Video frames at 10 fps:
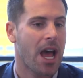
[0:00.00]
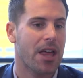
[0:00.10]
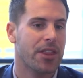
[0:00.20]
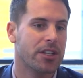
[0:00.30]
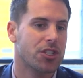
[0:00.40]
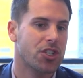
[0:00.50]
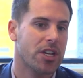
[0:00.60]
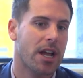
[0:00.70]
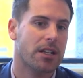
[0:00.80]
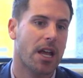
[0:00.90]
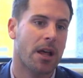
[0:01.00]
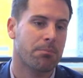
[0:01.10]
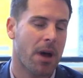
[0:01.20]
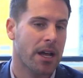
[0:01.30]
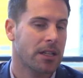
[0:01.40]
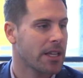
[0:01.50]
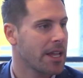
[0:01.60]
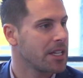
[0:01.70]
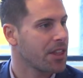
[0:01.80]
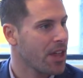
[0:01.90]
I think she had admired
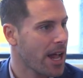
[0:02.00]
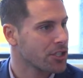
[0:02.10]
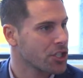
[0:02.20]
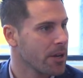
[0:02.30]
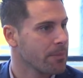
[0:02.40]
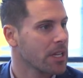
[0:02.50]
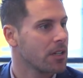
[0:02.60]
Lady Thatcher